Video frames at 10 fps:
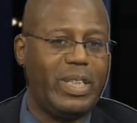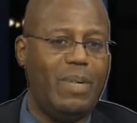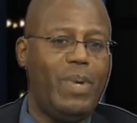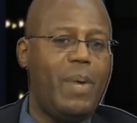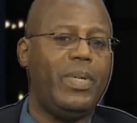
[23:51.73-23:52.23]

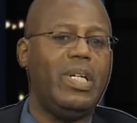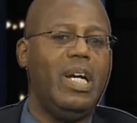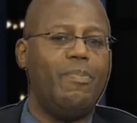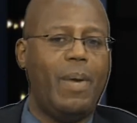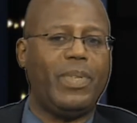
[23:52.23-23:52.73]
Okay,
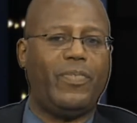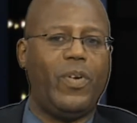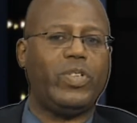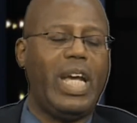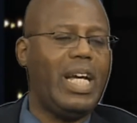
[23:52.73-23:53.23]
remember the
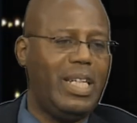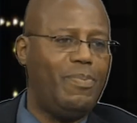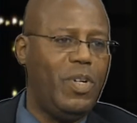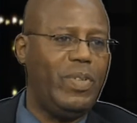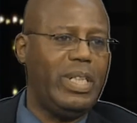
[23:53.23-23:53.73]
first Alien
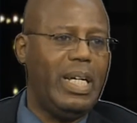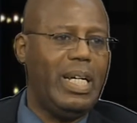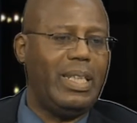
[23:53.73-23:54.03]
movie?